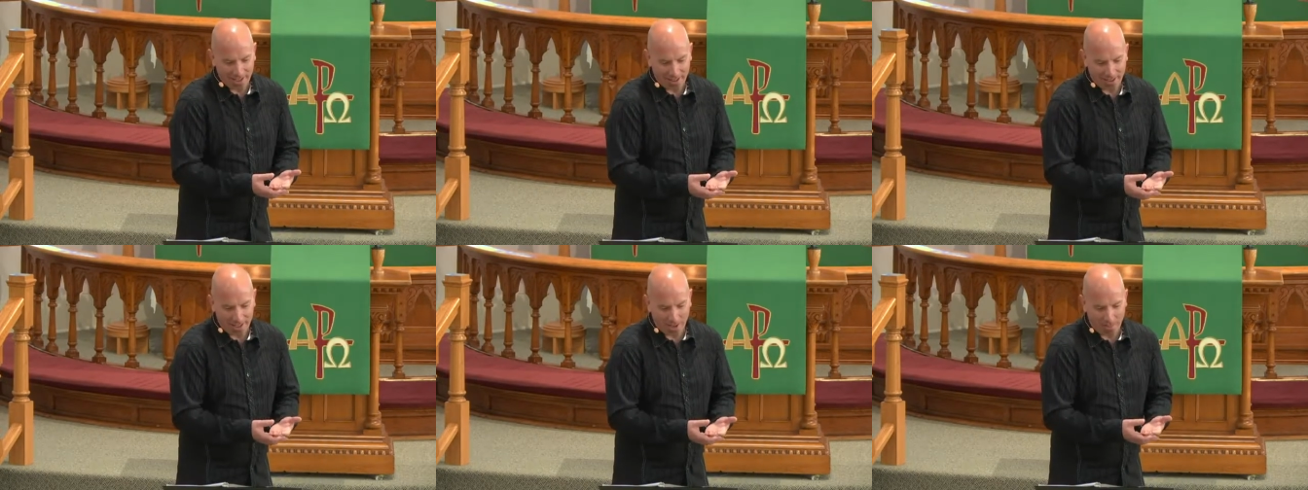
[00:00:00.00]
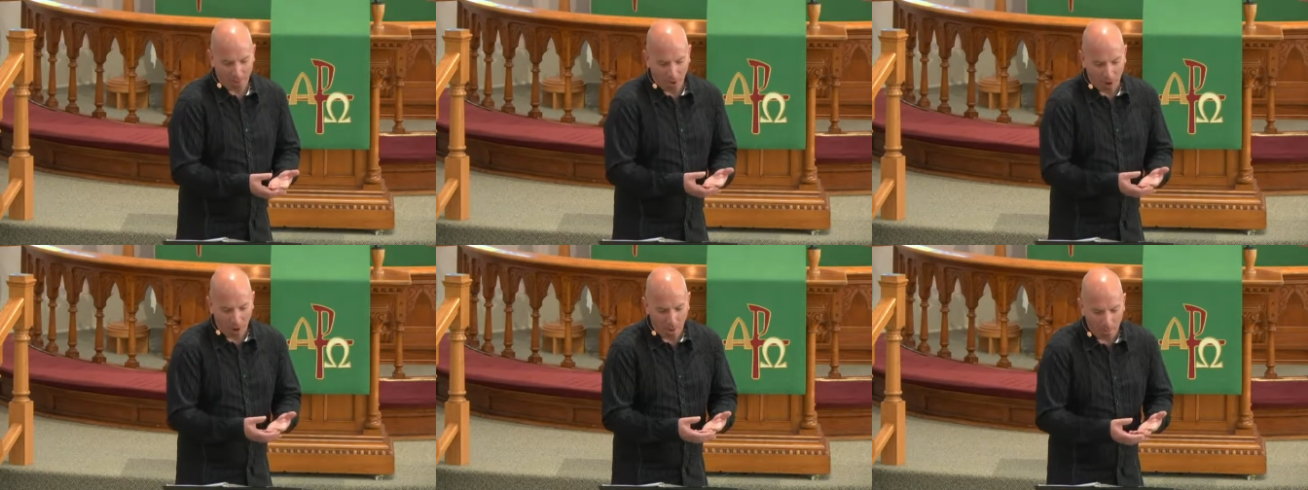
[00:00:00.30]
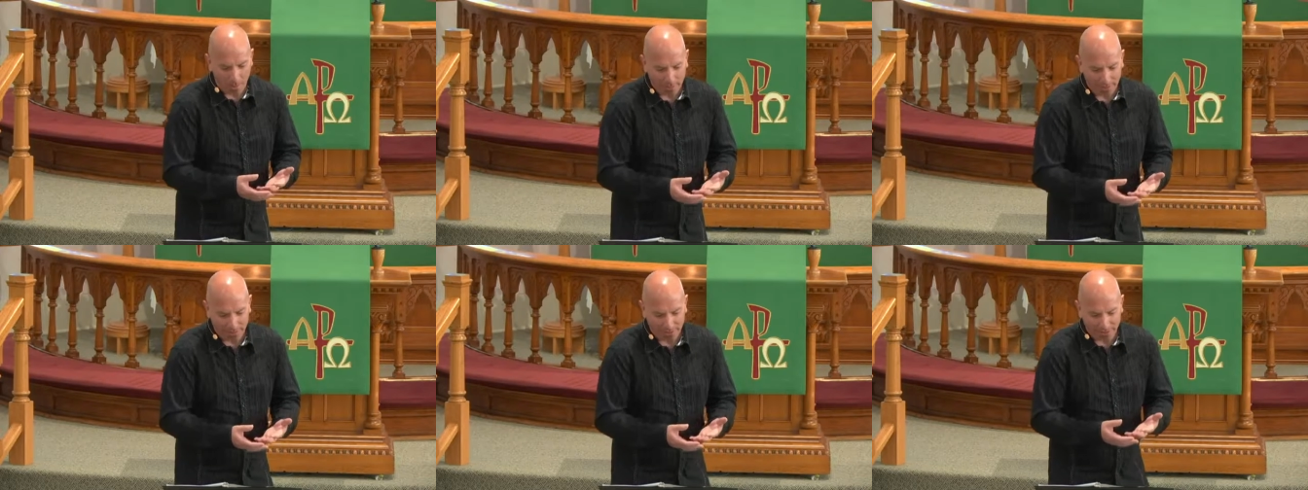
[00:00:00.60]
and they
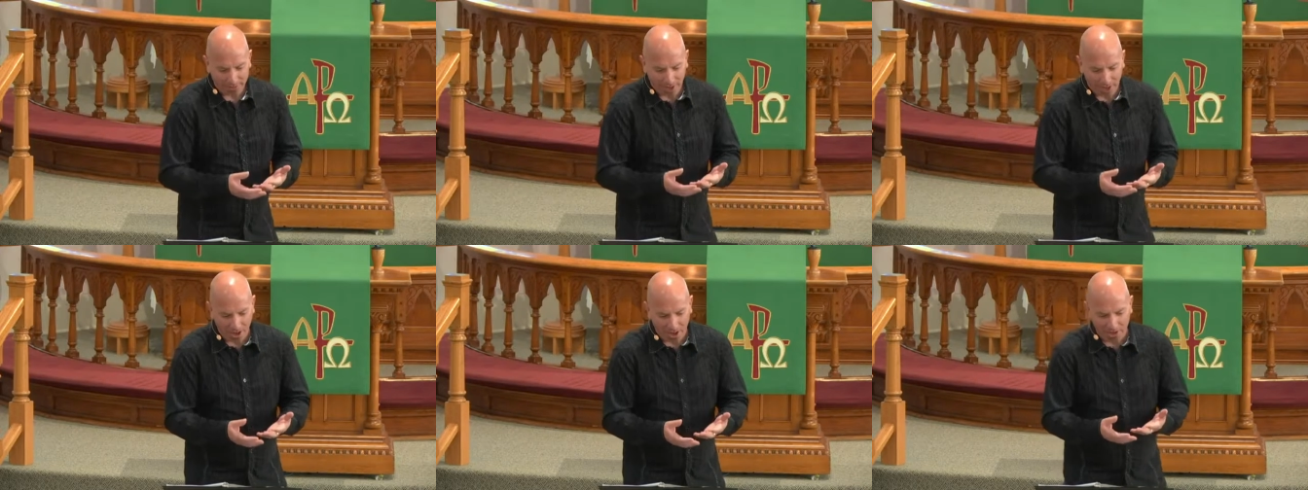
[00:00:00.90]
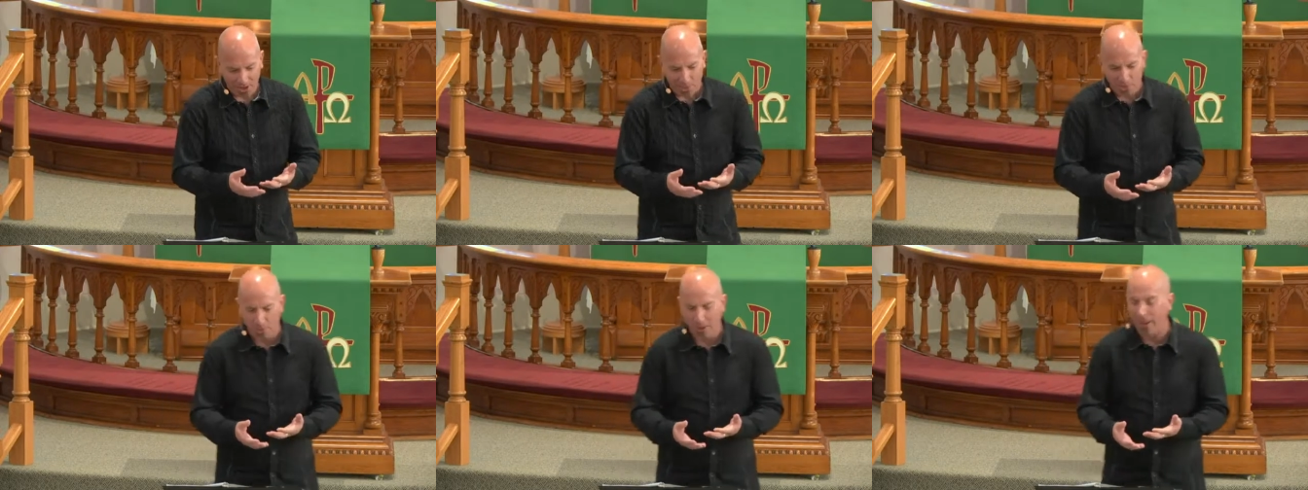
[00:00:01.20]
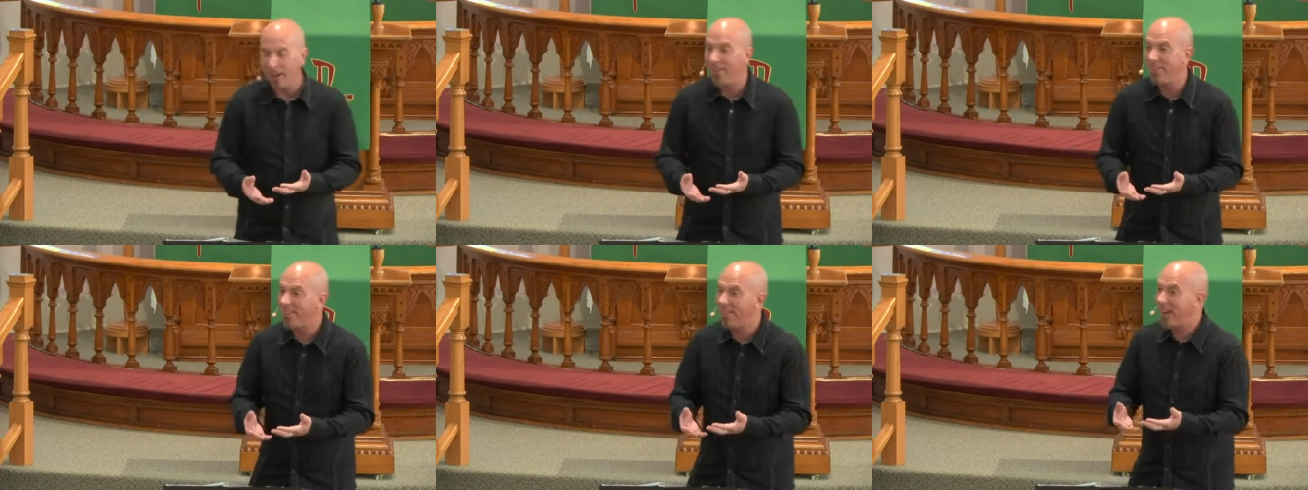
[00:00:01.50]
probably stared at their
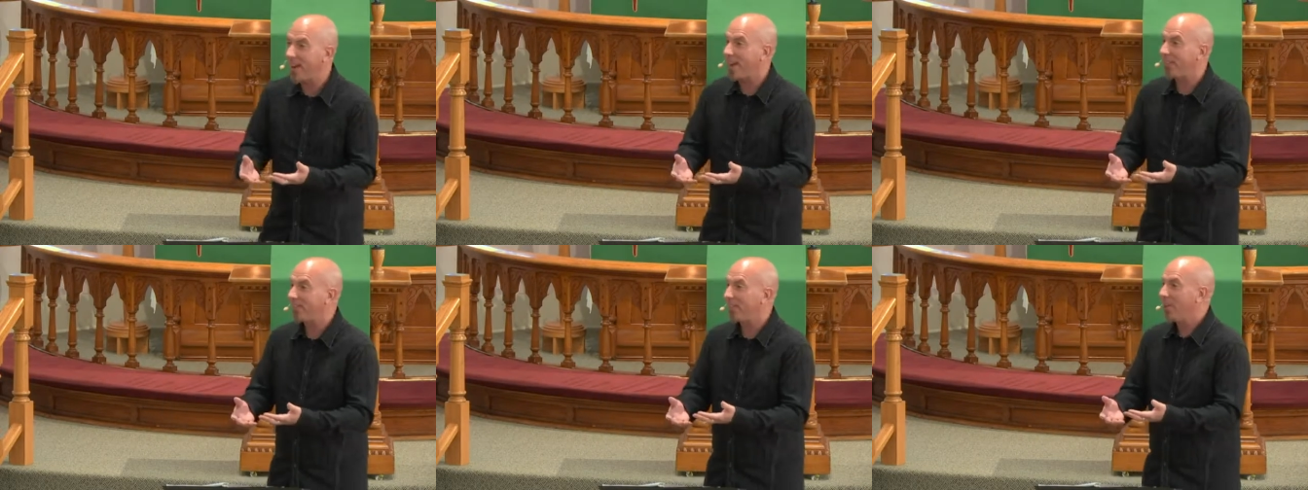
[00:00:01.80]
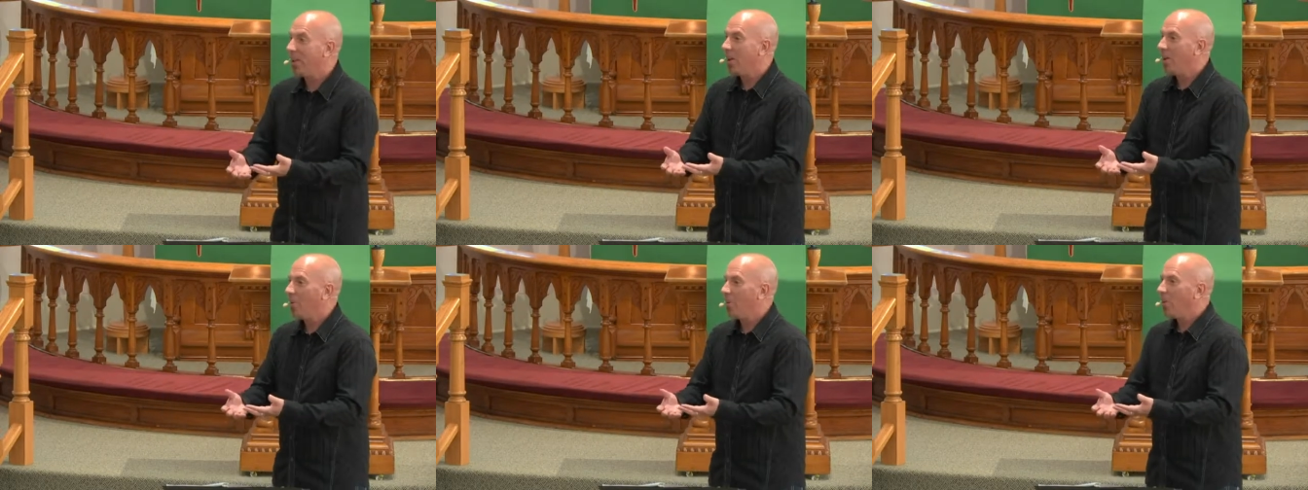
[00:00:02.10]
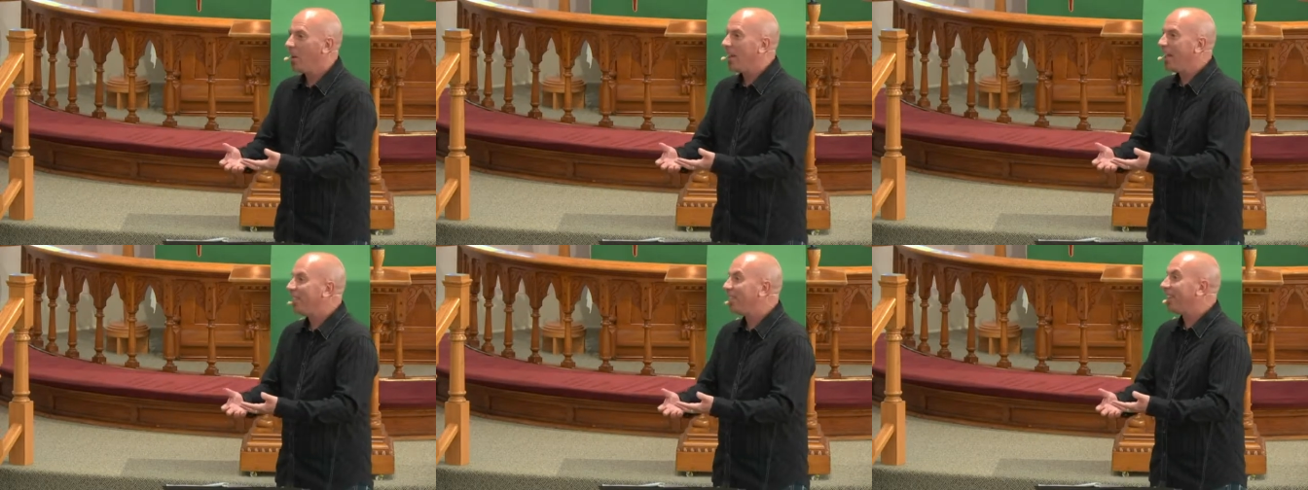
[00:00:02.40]
plates and asked,
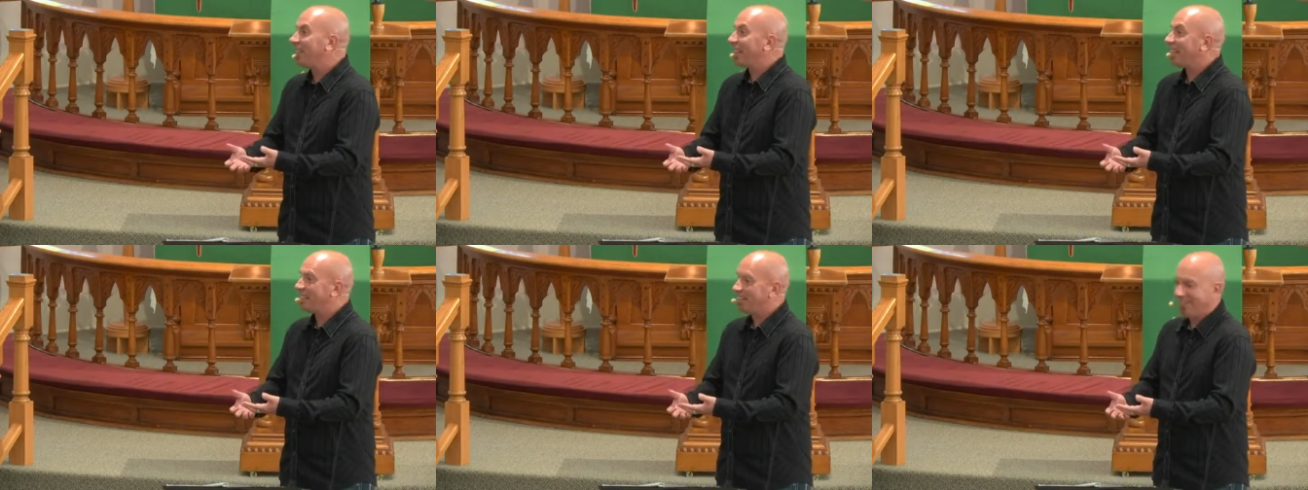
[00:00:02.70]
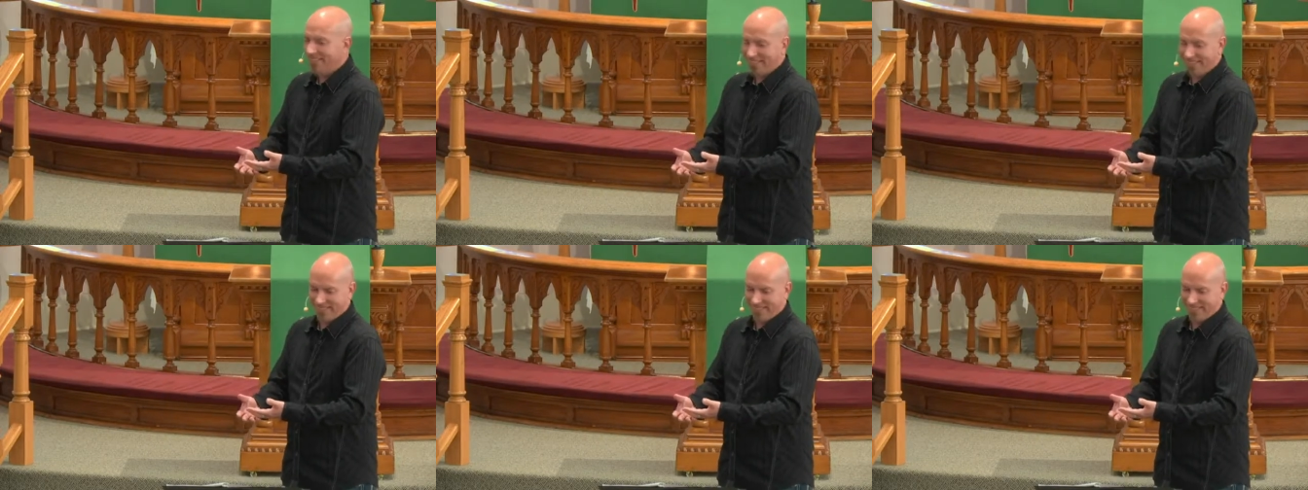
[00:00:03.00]
What is it?